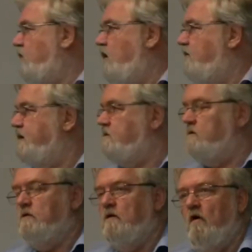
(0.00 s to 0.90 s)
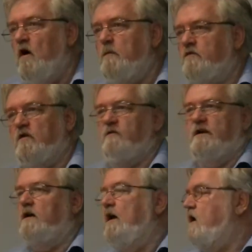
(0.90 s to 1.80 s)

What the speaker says: all of it,